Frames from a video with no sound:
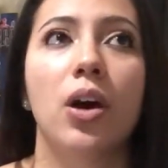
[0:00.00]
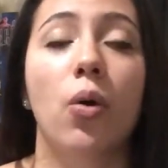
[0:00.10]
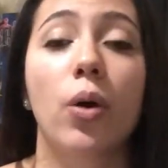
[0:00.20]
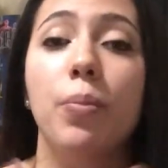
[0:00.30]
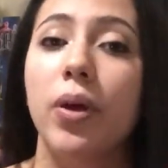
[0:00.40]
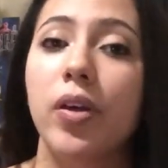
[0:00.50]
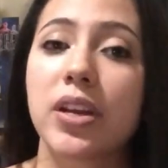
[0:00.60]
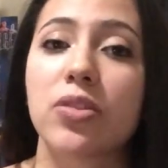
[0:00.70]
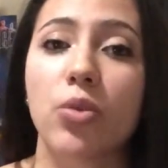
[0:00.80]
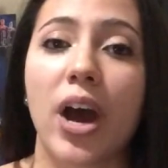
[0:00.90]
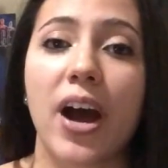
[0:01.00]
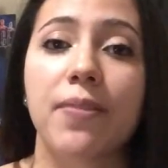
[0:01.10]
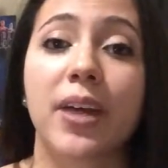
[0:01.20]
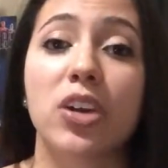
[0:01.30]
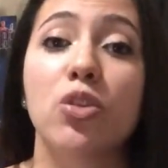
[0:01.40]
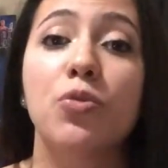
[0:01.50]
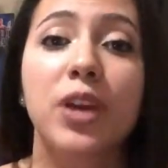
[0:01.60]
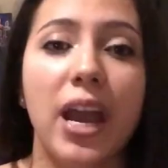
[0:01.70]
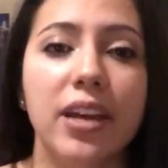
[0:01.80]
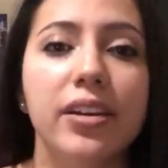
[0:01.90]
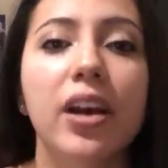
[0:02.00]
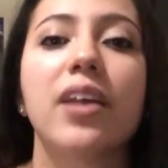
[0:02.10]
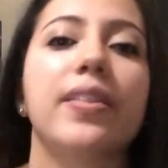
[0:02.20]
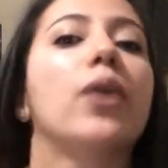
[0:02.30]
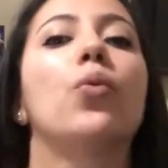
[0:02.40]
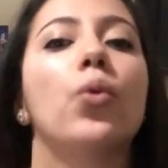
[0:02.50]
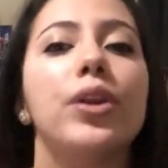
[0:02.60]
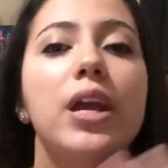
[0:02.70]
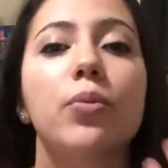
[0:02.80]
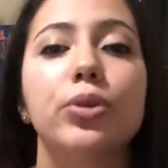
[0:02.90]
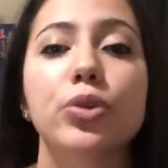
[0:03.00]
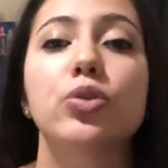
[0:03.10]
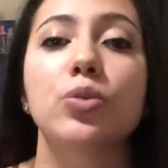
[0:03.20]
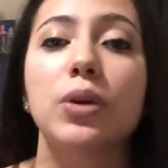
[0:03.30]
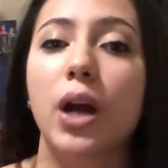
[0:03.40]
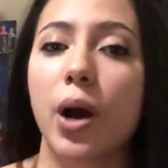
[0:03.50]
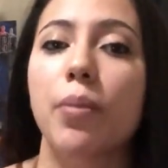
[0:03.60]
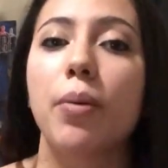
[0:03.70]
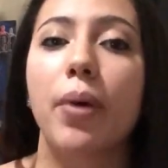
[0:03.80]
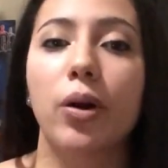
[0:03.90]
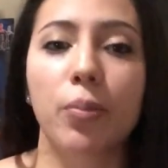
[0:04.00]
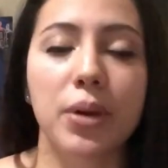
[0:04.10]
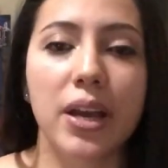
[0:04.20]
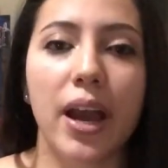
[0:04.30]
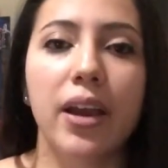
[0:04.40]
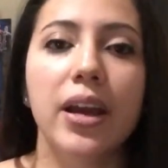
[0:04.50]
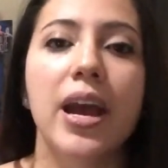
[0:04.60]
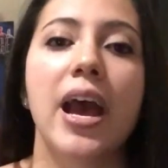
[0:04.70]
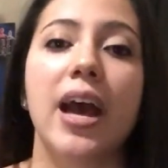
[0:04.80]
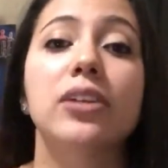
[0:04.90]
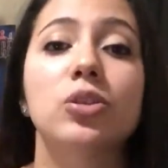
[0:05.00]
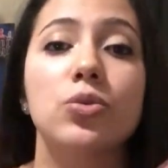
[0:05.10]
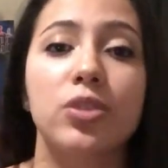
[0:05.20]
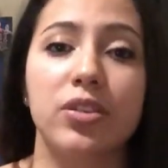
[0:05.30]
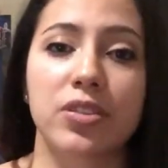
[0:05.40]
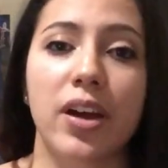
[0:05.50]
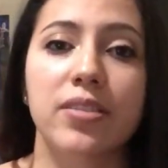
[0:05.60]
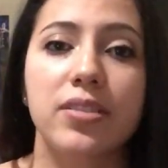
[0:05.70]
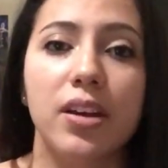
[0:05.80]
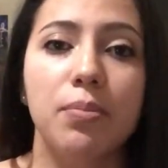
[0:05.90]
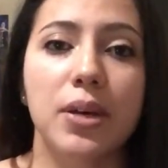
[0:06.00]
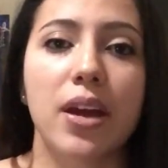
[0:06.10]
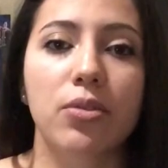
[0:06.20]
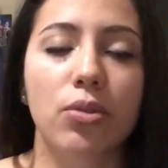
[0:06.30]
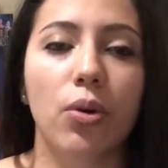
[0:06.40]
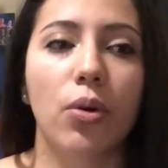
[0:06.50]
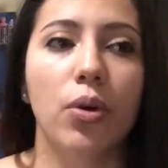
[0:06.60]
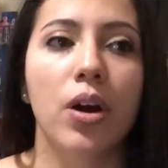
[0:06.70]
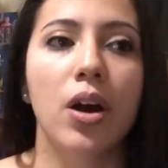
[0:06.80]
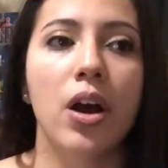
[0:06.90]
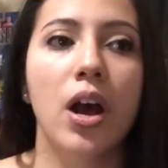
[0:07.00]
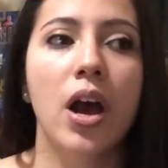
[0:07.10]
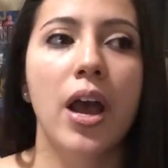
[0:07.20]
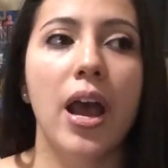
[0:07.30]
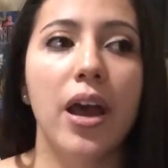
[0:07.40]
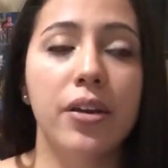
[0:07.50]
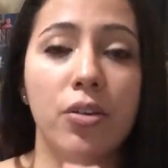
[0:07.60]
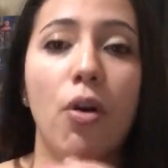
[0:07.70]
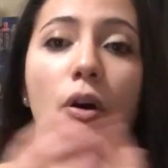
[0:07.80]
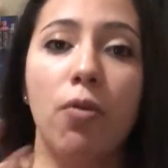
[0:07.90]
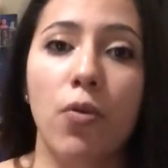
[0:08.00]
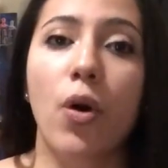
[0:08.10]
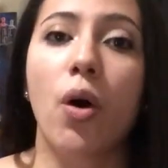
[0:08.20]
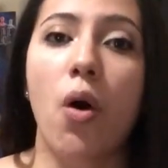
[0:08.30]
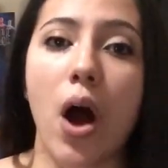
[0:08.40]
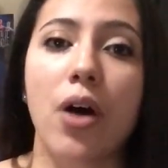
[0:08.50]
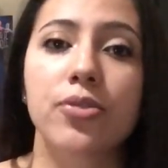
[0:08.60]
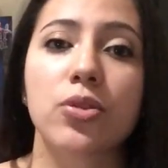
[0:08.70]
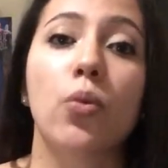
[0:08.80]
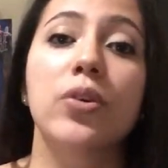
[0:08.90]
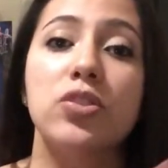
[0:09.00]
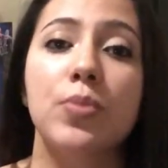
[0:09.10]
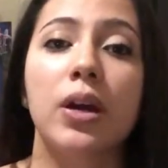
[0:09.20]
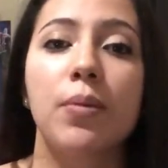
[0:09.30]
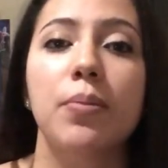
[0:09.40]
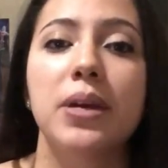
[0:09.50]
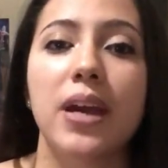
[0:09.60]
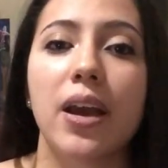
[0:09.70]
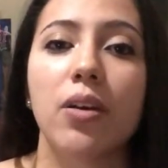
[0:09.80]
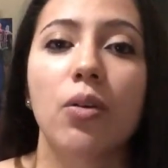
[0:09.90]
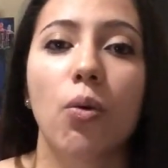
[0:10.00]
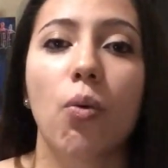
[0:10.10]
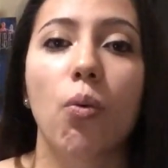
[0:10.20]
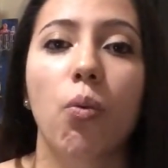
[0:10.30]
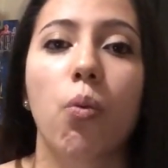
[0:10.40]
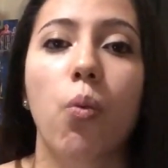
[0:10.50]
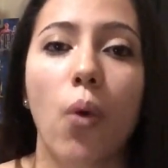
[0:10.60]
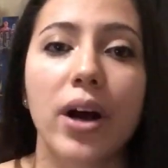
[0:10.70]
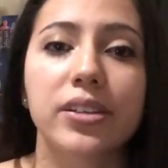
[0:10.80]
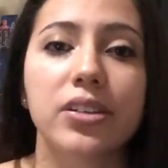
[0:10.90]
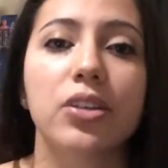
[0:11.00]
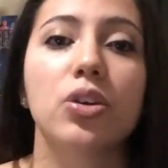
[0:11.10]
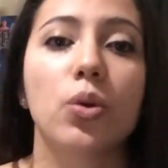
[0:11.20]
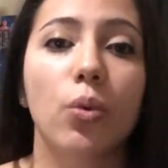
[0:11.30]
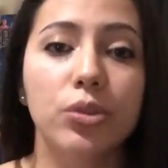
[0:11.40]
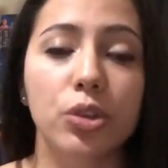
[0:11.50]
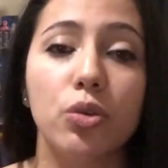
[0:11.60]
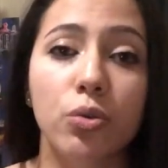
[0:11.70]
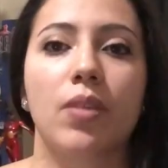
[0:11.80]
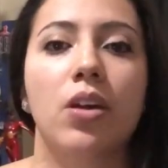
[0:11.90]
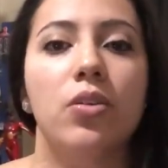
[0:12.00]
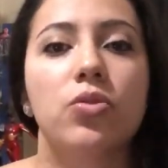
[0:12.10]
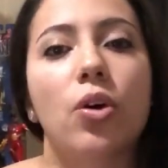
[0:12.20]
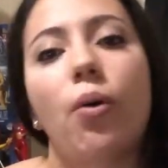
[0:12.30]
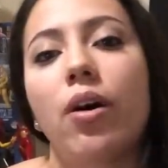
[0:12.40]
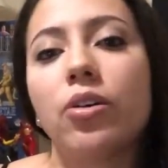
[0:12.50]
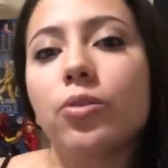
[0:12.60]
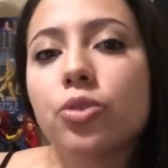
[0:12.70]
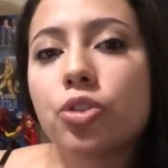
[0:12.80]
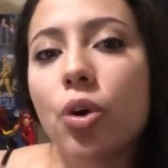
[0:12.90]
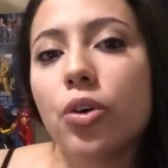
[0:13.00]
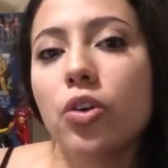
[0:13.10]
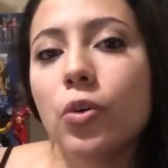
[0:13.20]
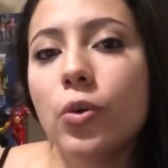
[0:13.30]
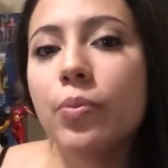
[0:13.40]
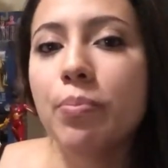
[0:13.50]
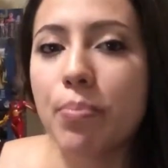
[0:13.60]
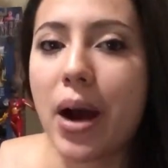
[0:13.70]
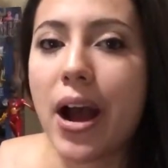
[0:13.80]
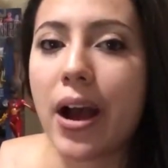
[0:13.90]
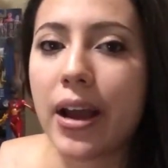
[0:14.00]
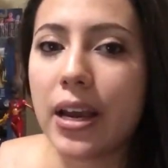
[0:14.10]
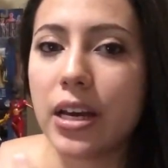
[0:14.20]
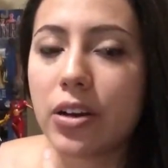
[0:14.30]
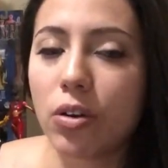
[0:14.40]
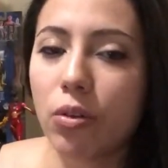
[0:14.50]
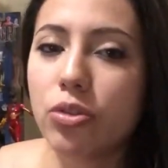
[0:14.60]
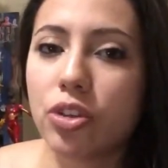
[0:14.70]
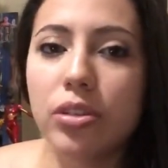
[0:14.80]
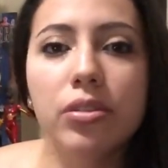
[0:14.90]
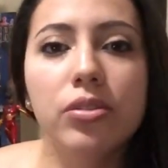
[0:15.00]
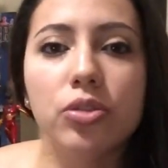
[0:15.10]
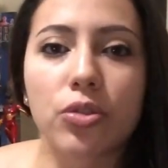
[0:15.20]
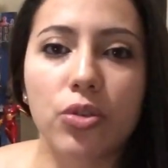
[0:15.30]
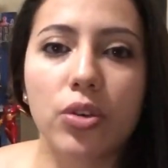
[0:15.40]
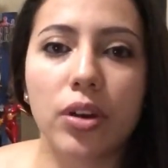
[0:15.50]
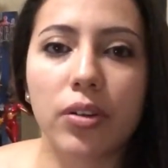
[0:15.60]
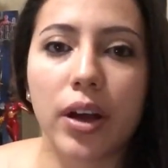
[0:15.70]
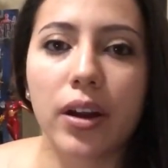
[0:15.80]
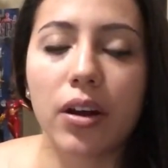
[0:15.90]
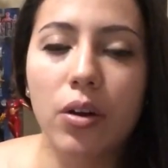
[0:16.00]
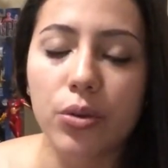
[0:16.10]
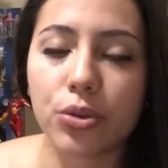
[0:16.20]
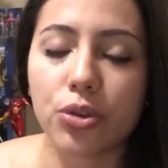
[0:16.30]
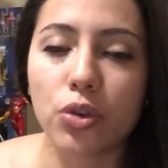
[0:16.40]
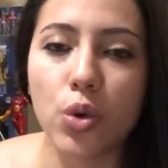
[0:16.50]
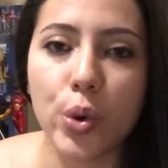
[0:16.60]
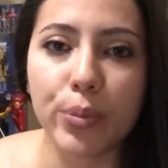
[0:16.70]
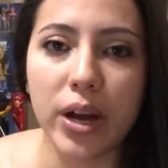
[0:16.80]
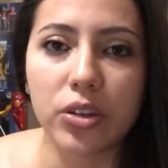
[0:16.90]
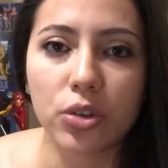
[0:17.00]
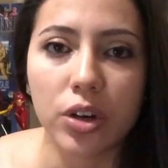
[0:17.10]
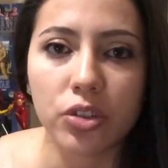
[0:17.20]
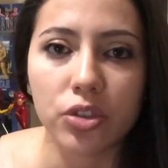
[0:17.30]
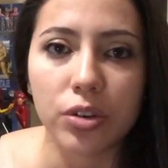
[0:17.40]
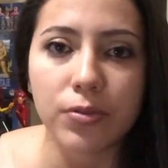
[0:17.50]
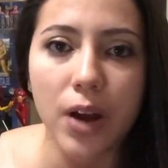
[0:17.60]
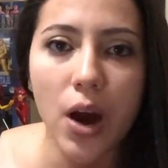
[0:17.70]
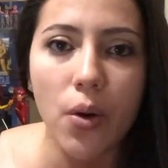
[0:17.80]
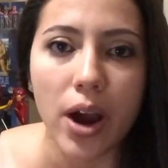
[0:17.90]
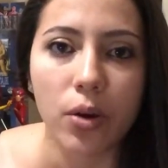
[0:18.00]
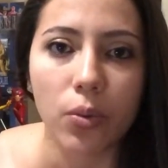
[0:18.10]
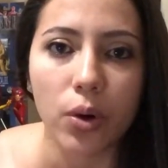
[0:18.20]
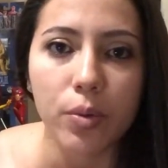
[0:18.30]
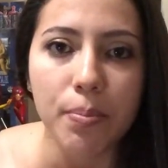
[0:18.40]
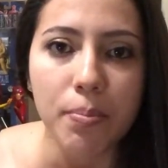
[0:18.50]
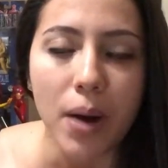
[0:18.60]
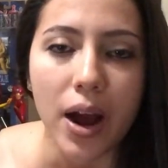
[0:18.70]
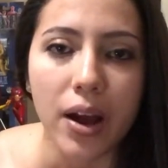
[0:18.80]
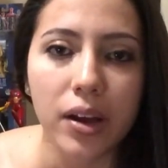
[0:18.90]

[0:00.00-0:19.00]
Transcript: or abilities you have that you've gained that will enable you to become a better PA and to success in PA school. And overall, also, once you become a PA, what you will do. So I'll show you my conclusion, just so you can look at it. I'll also show you my introduction of how I wrote my